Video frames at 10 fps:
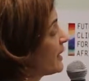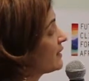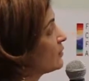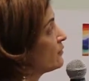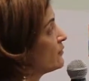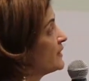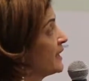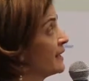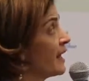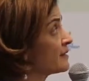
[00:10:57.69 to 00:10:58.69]
kind of
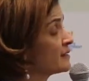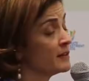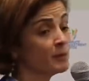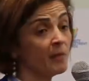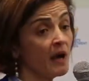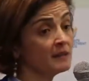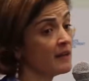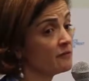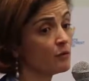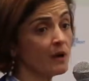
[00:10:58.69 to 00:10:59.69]
inelastic demand.
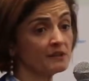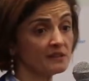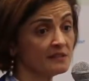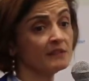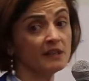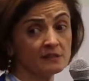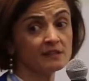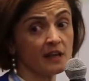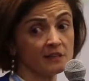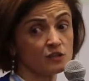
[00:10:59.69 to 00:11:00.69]
Everyone
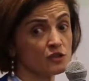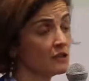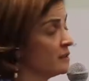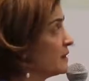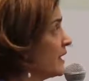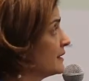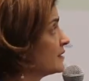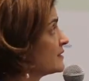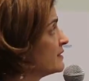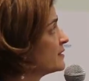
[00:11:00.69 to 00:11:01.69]
needs energy,
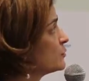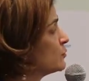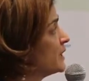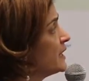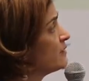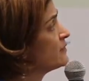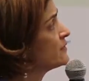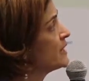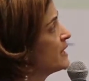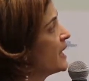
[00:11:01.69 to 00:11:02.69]
electricity to
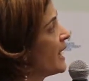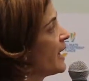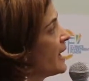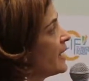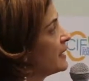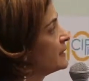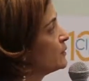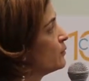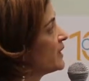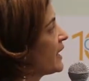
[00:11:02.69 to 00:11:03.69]
live,
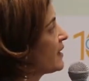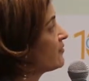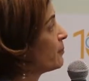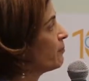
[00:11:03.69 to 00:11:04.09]
and we have a